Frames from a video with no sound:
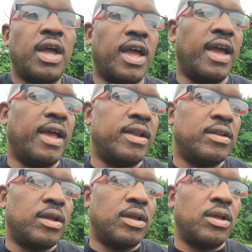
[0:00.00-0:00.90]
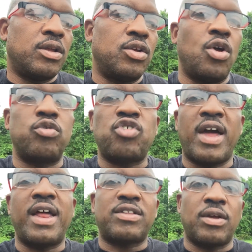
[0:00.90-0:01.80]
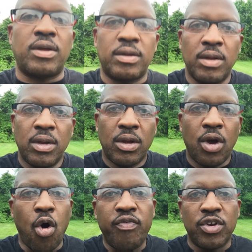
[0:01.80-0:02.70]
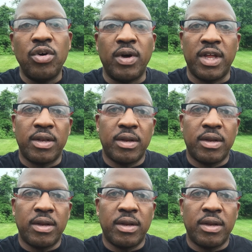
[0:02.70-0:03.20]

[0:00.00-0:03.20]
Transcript: And, you know, try not to overdo it.